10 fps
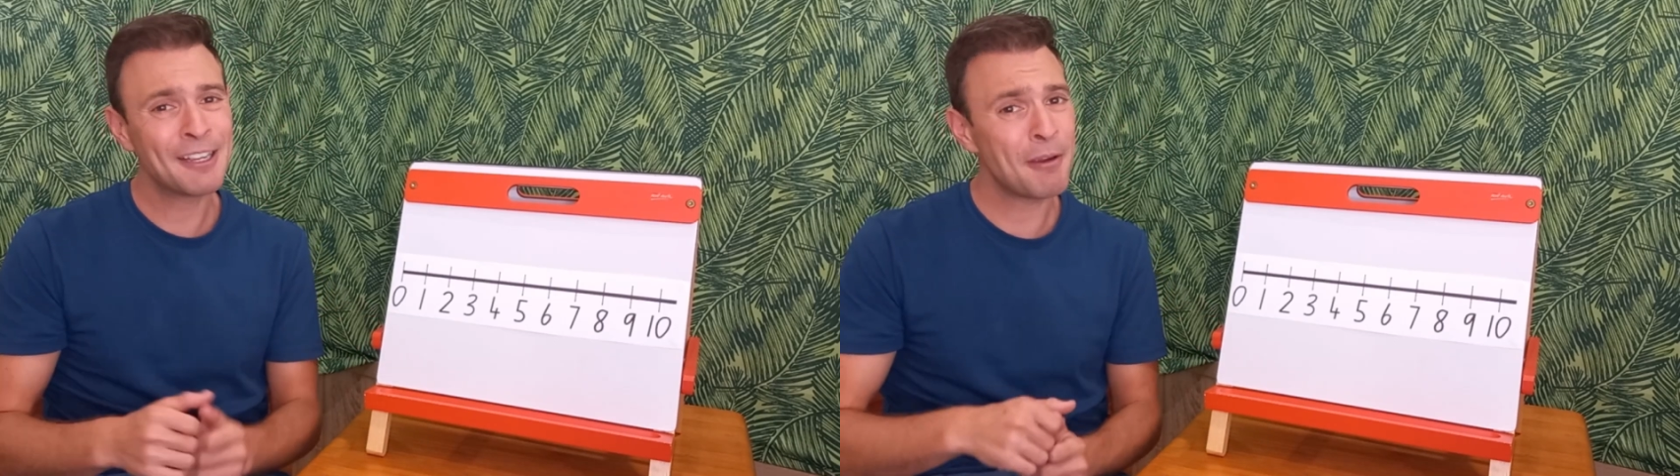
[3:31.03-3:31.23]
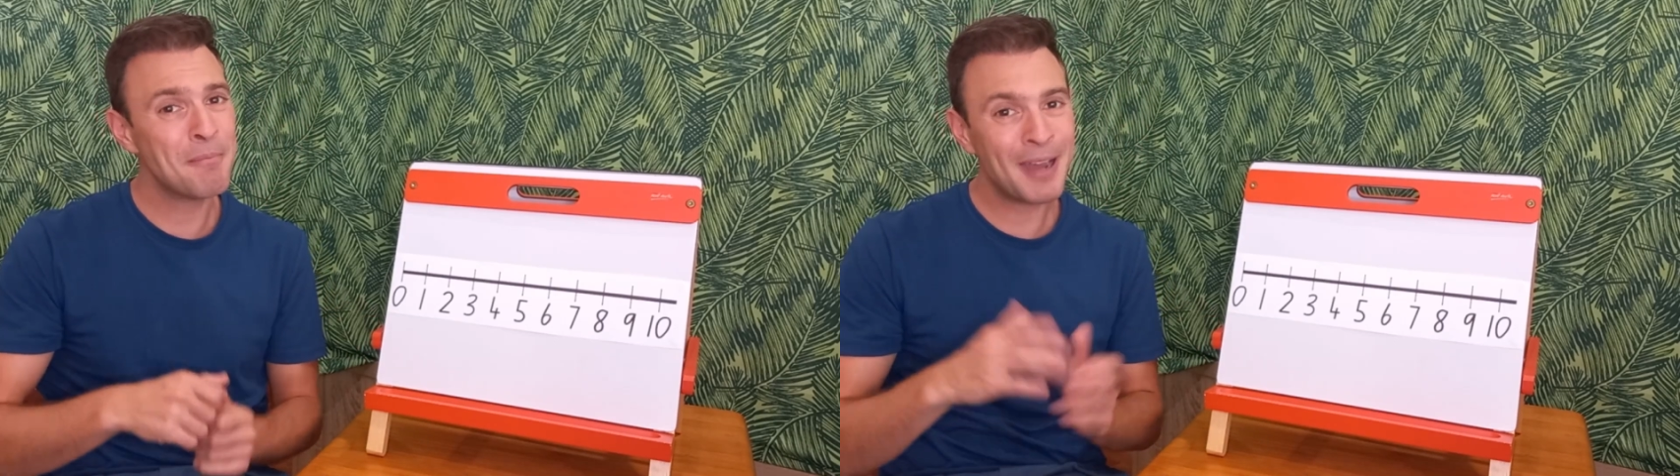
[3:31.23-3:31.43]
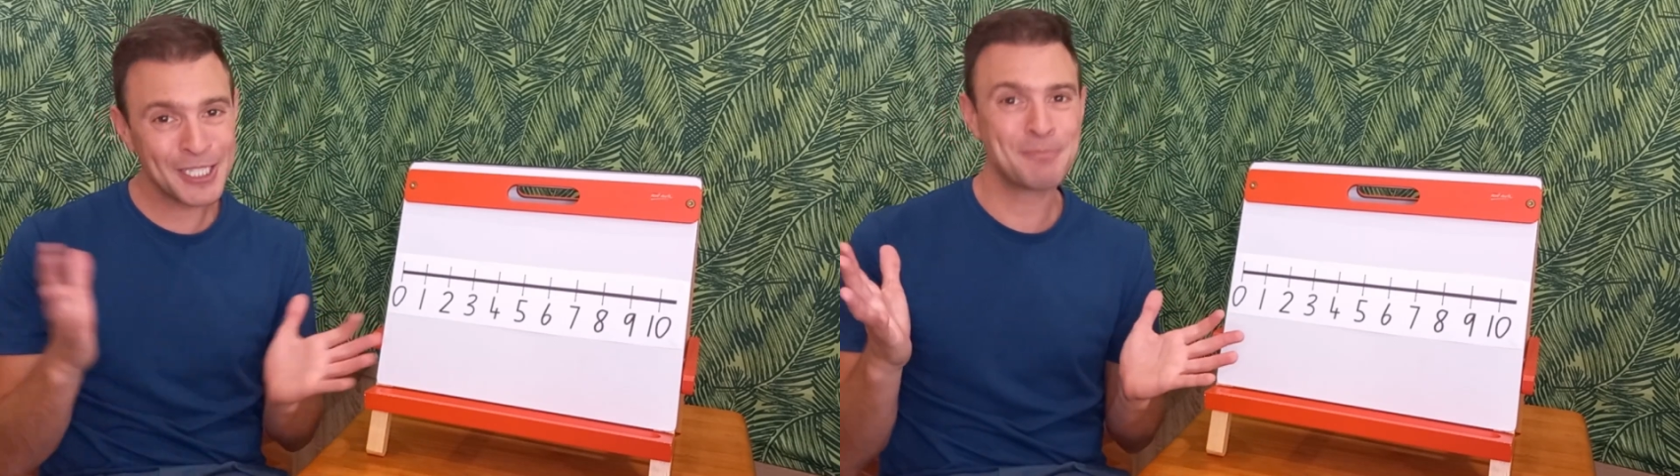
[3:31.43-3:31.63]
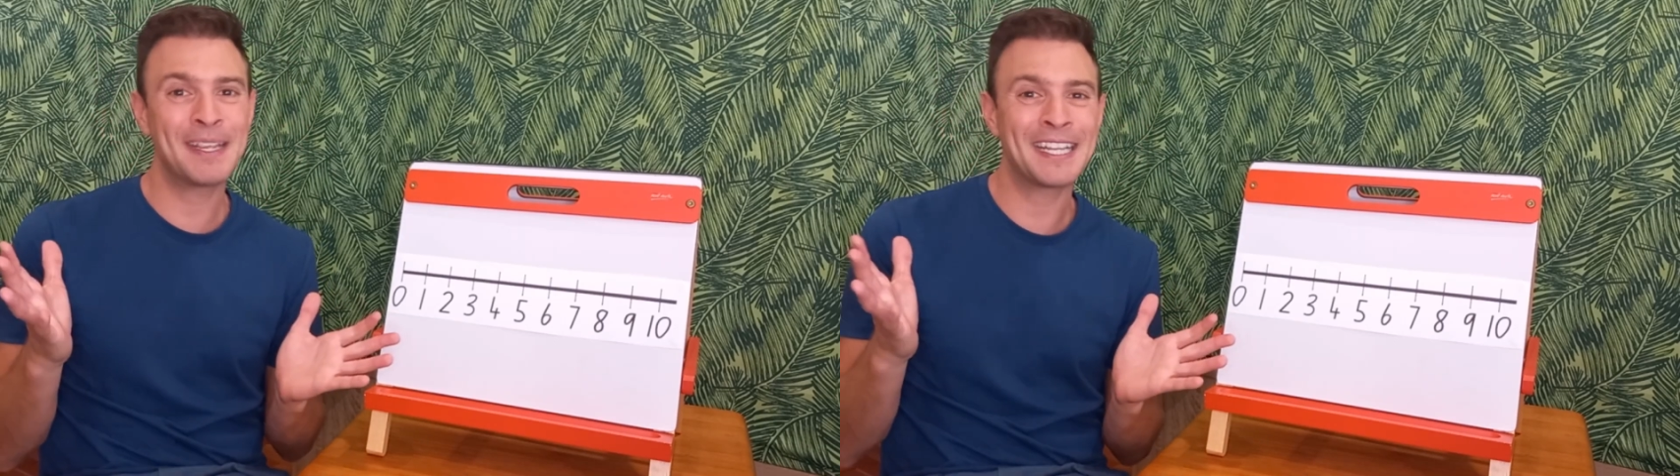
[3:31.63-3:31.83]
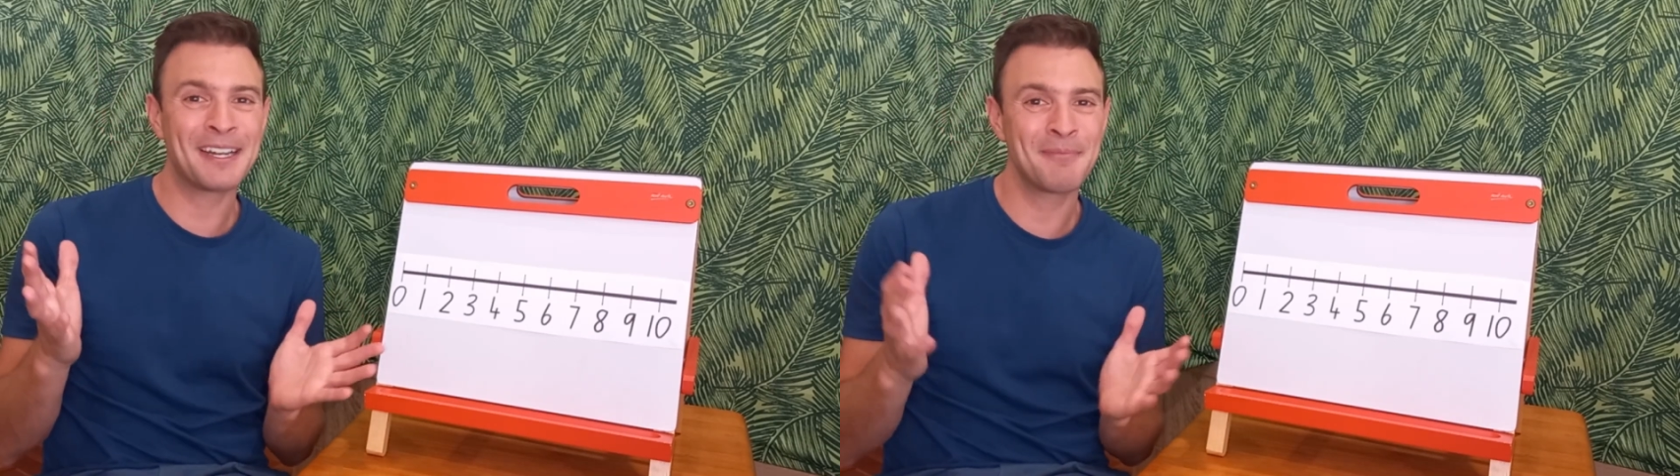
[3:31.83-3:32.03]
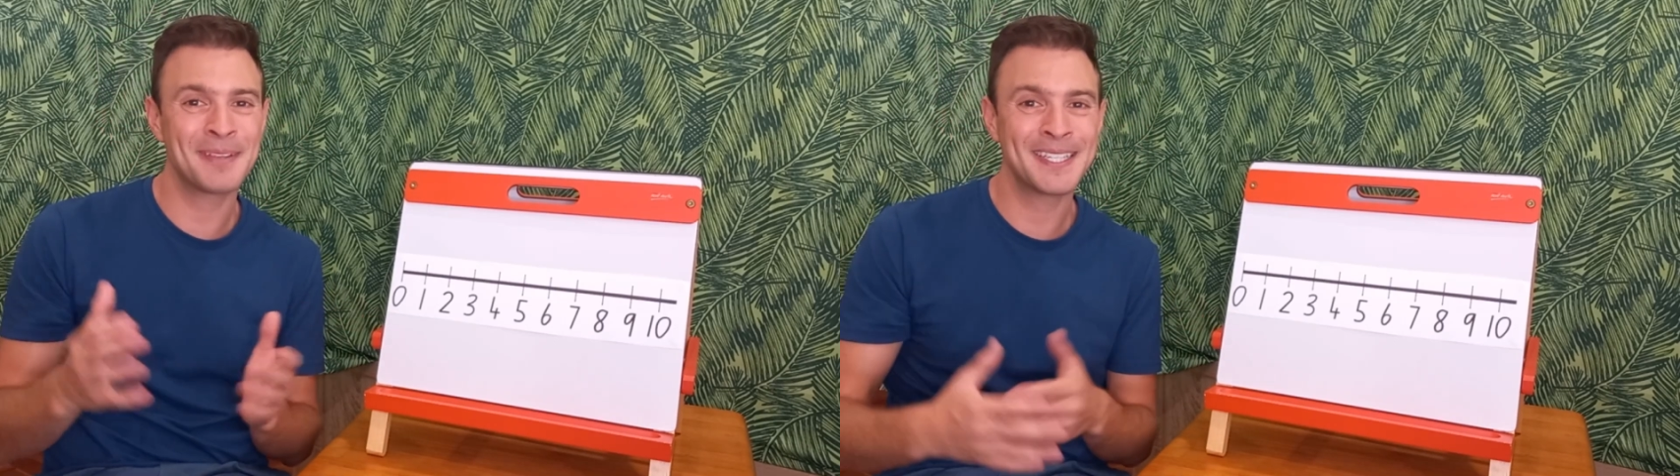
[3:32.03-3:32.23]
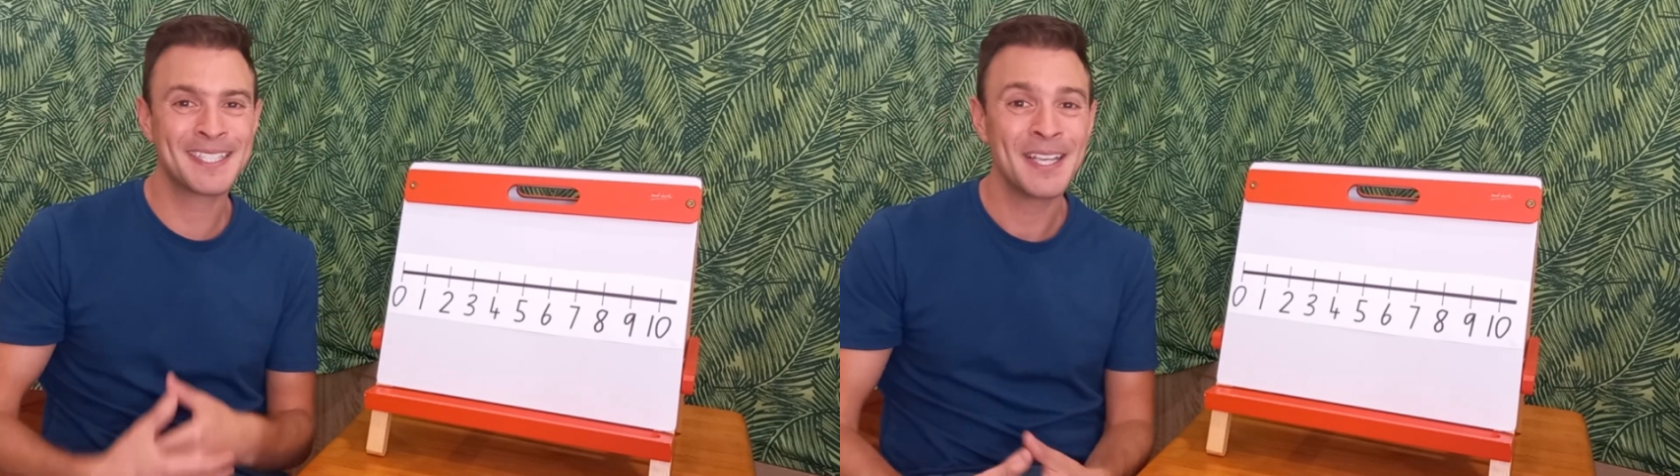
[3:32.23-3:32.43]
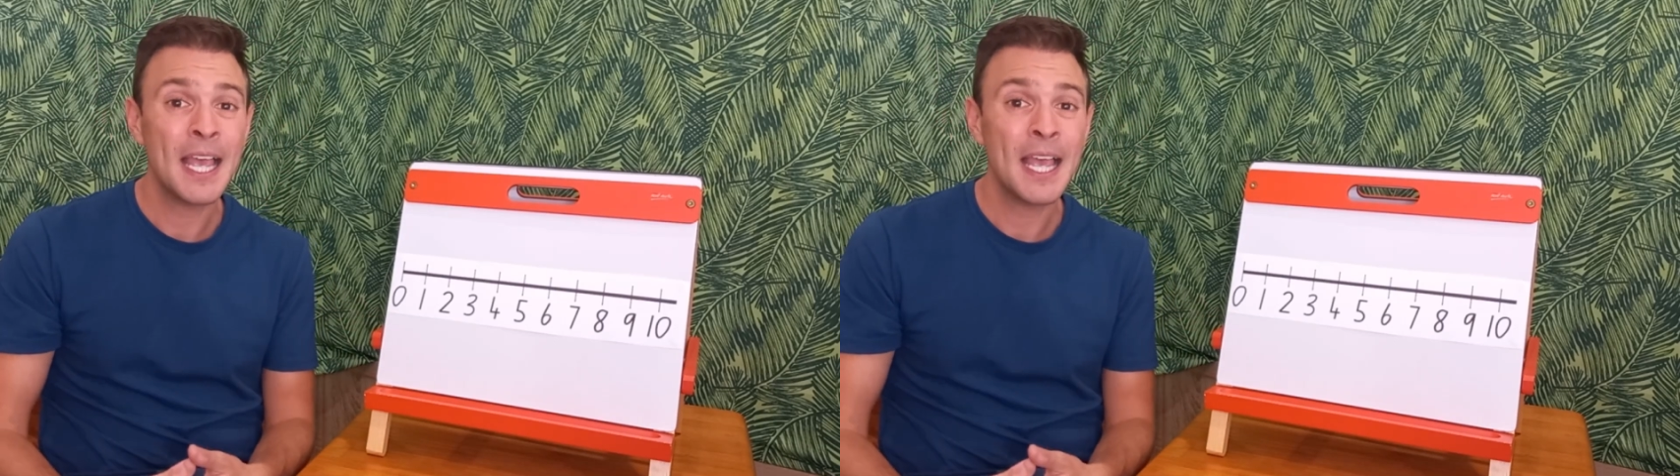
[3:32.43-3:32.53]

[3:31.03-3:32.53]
are much bigger numbers.